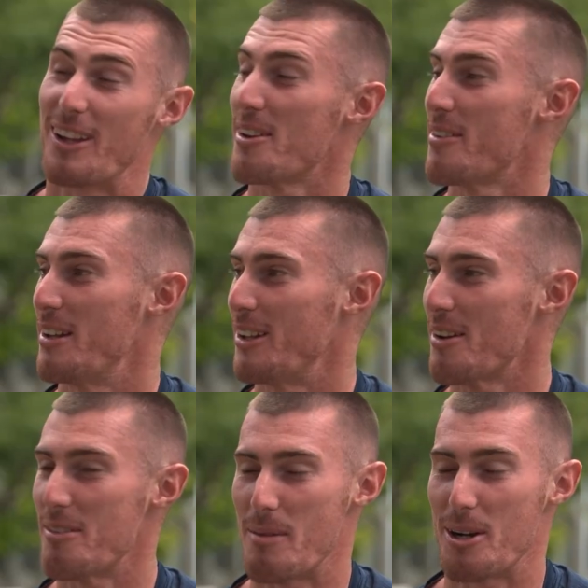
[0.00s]
a lot of a lot
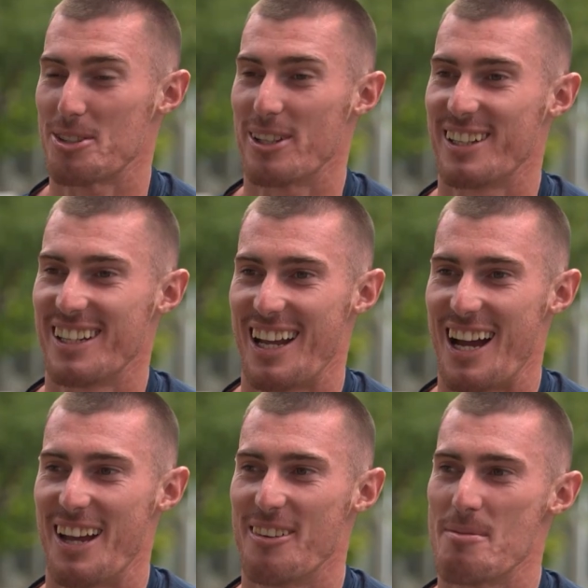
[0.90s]
of emotion. Uh,
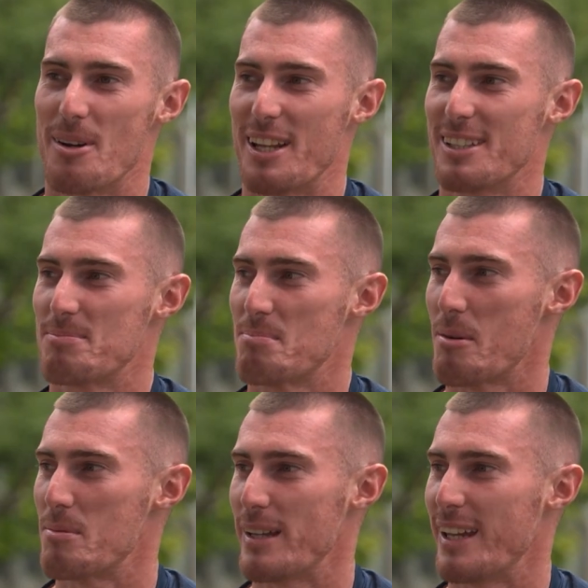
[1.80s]
everybody's
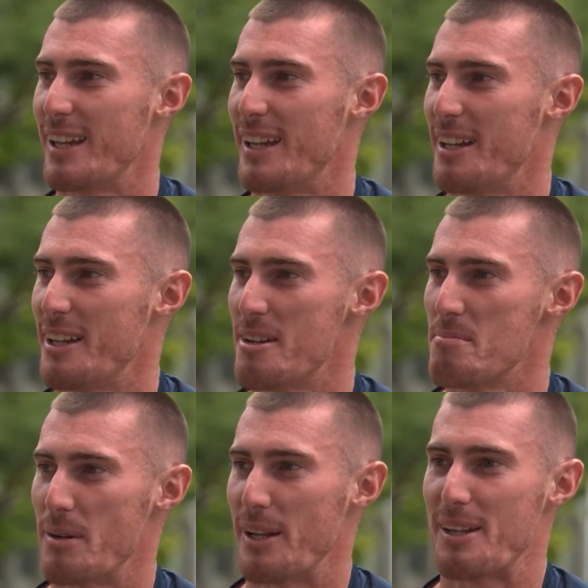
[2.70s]
probably
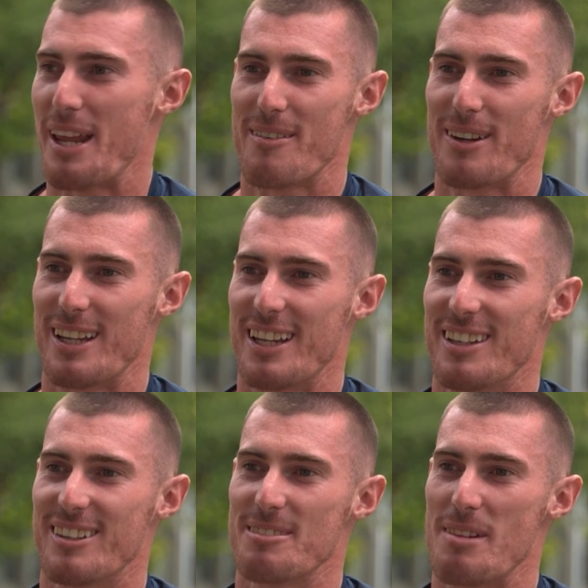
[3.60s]
breathing heavily,
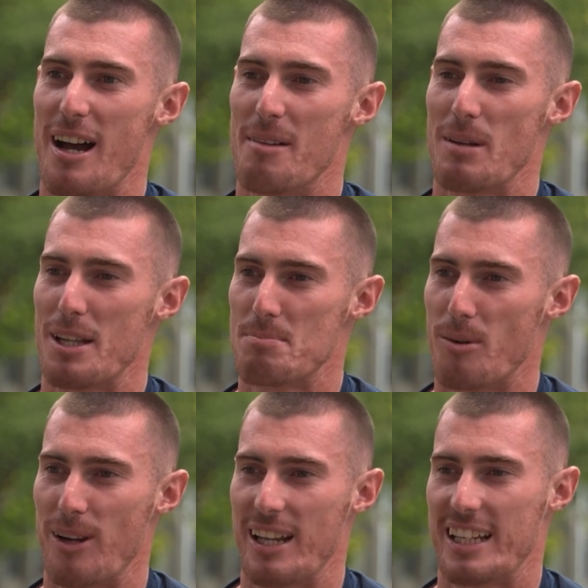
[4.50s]
uh, blood's
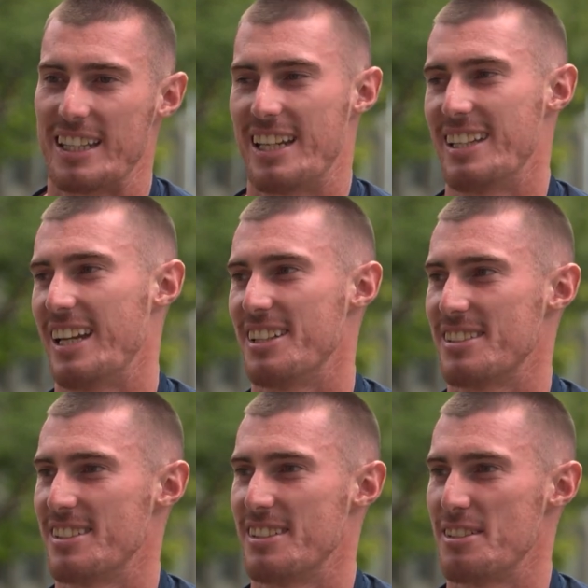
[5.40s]
boiling, and then, yeah,
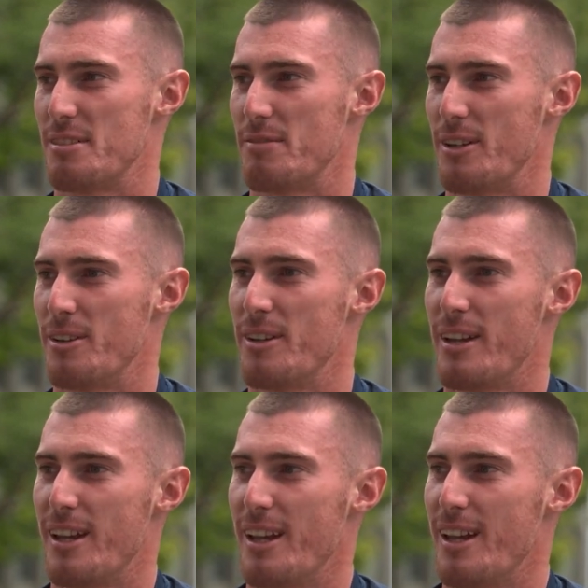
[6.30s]
just, just a few
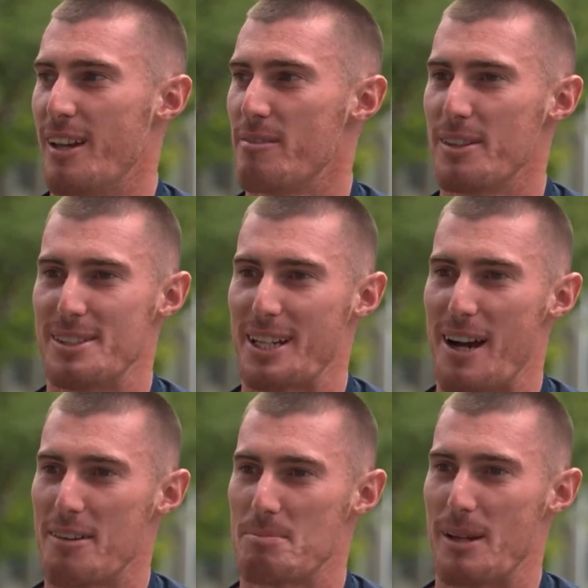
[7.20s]

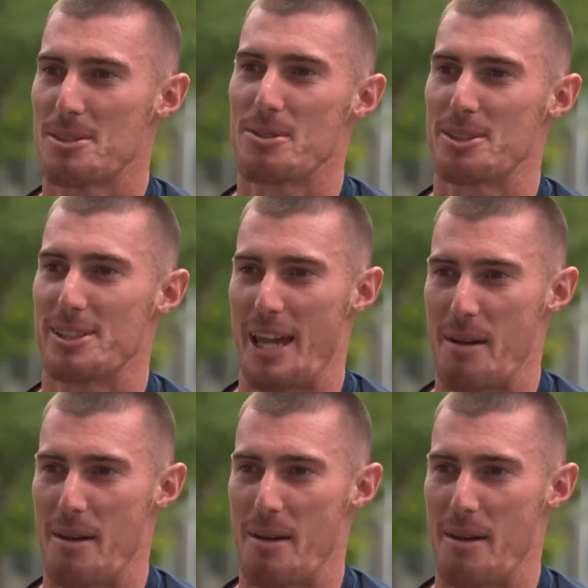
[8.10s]
fisticuffs, but it's always just